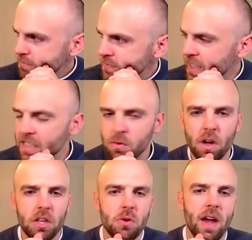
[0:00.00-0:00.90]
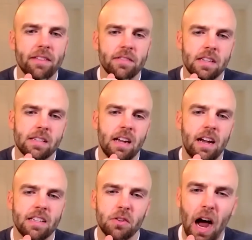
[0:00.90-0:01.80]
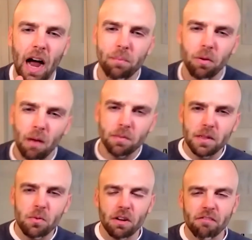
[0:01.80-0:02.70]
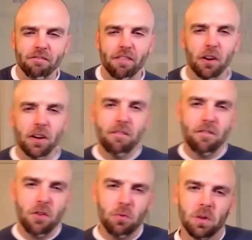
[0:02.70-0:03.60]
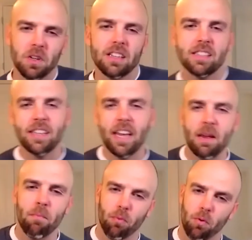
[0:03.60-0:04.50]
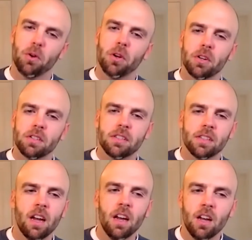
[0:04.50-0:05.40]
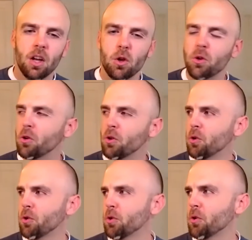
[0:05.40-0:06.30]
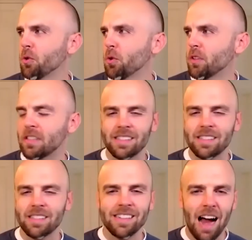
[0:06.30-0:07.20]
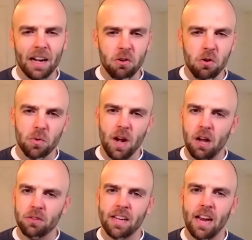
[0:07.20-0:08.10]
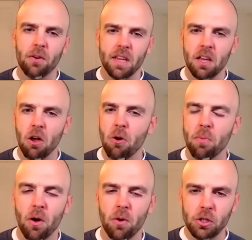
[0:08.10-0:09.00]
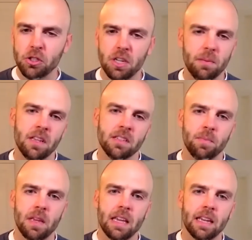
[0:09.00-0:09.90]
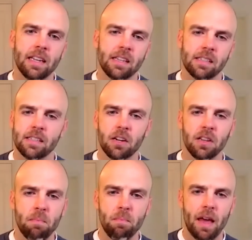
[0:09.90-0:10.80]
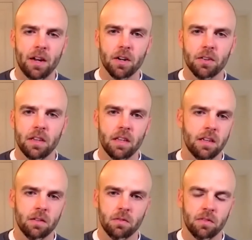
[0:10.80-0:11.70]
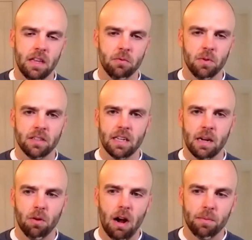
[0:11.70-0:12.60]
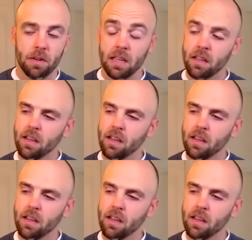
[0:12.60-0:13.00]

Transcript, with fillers: is what you have to decide. So I'm probably one of very few real estate brokers who does not go around touting home ownership as being necessarily better than than renting a property.